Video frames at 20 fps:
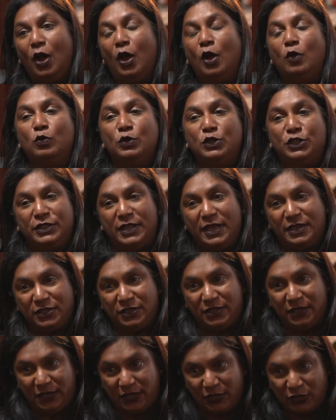on which the
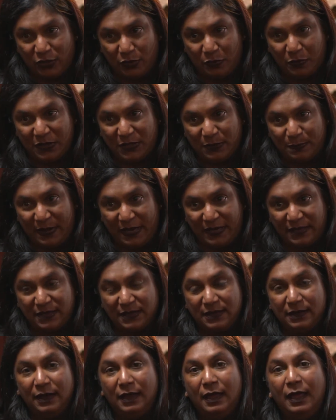extradition was
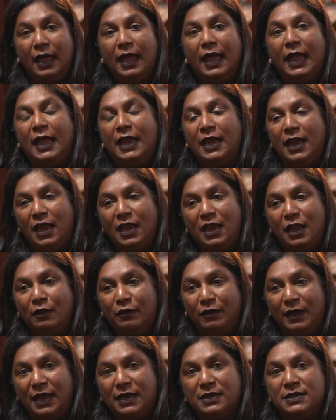based. In any
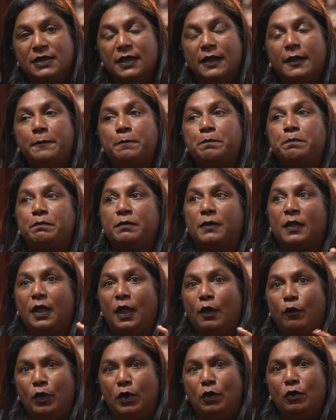event,
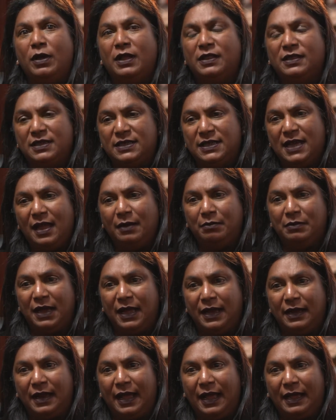if we look at the
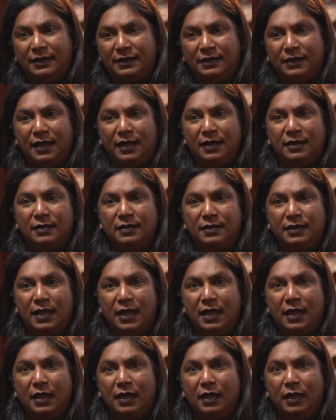timeline, I think
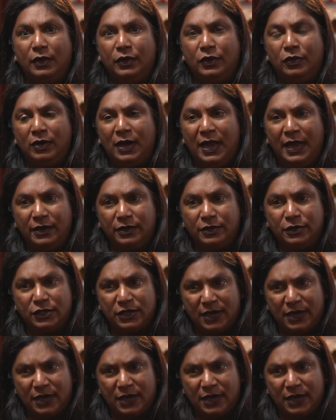the Nulane